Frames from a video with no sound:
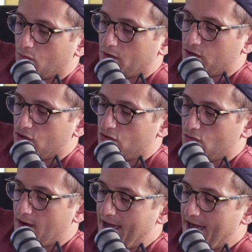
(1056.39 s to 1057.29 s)
when
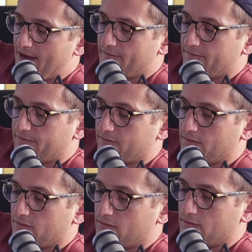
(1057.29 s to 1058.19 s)
you have,
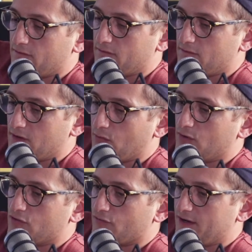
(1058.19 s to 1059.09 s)
you know,
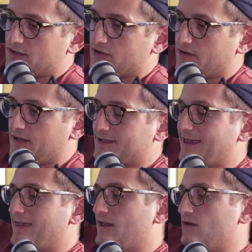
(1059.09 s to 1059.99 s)
when you're raising your kids,
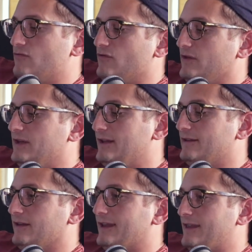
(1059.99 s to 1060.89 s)
I think you really
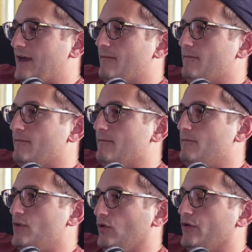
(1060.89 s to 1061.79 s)
need to let them
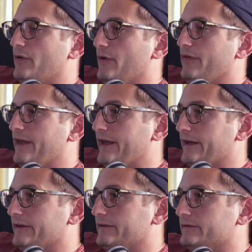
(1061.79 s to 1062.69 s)
build their own
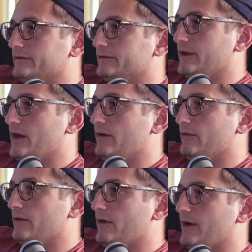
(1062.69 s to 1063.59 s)
thing, you
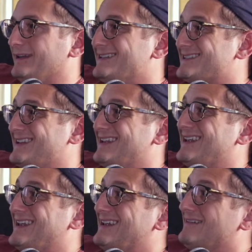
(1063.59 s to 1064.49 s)
know, or at least
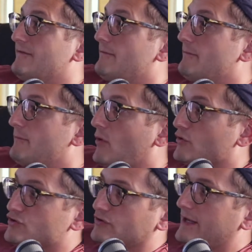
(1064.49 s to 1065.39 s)

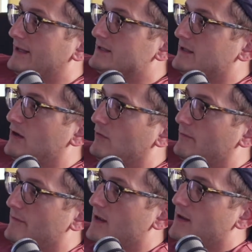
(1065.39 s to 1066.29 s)
partially. At least, you know,